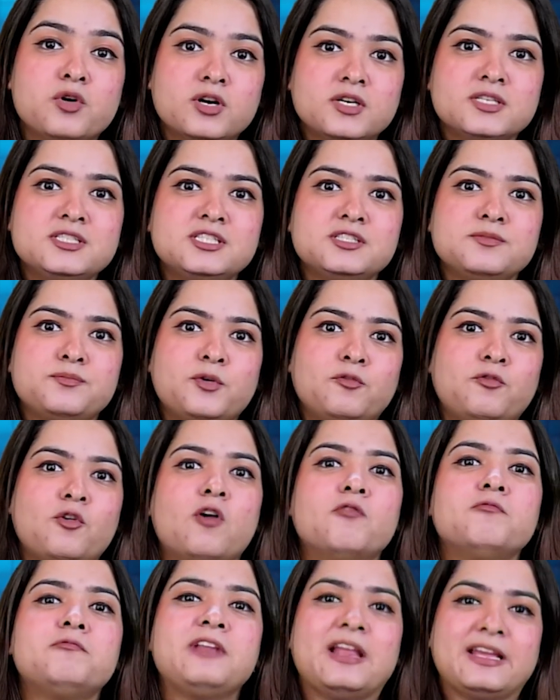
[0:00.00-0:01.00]
birds
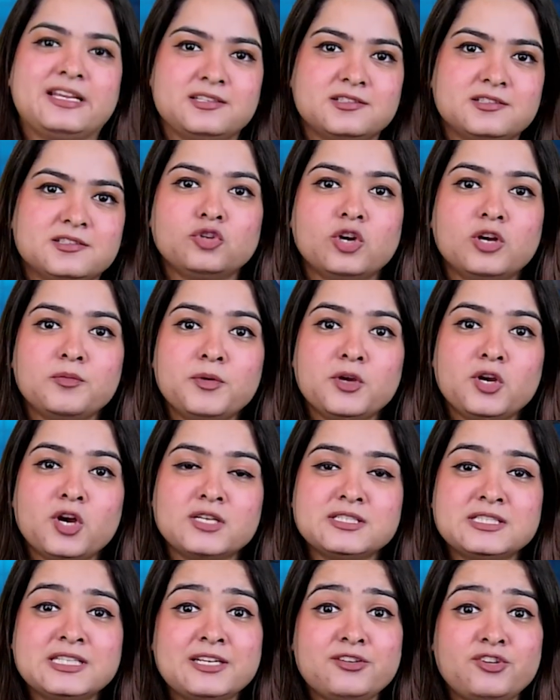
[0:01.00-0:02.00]
perform flight, not
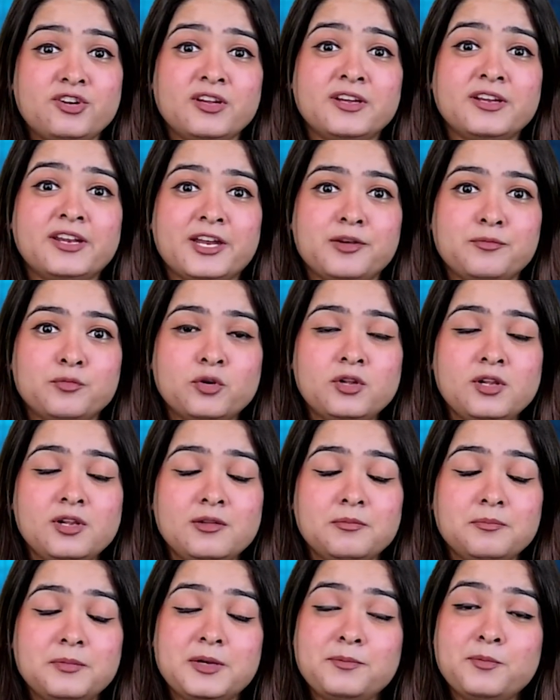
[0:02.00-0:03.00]
because they drink Red
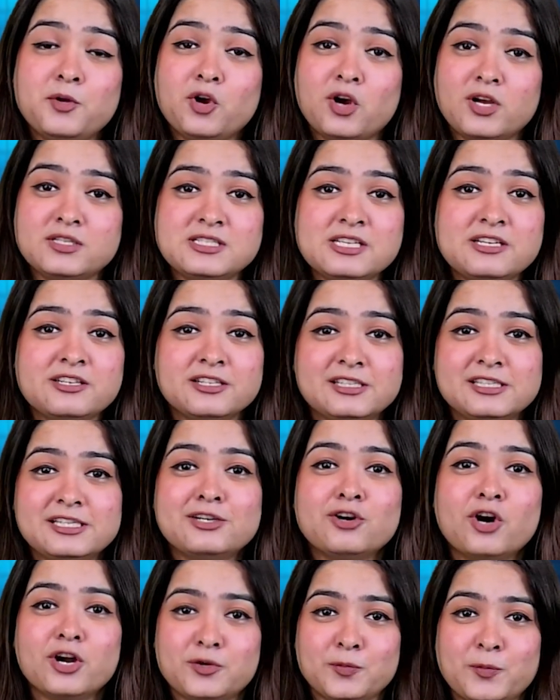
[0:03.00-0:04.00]
Bull, but because they really
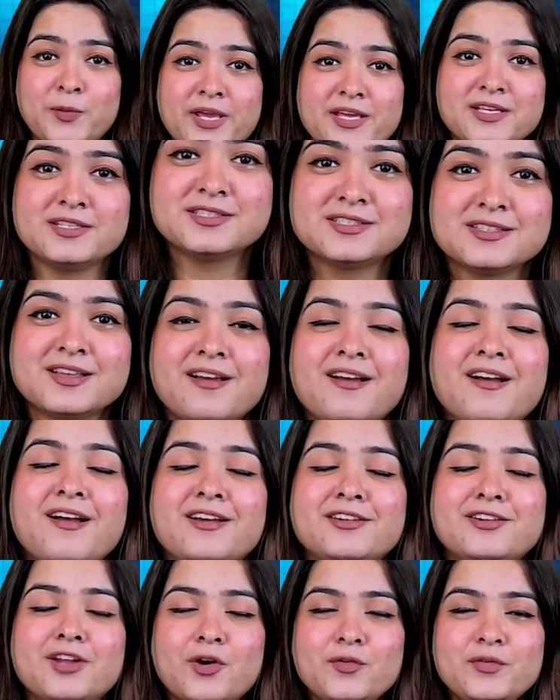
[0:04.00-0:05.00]
got wings.
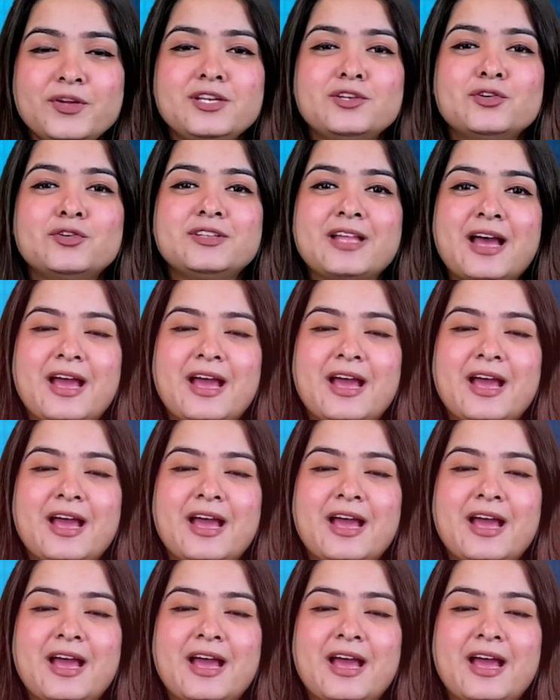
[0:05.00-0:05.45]
Now we know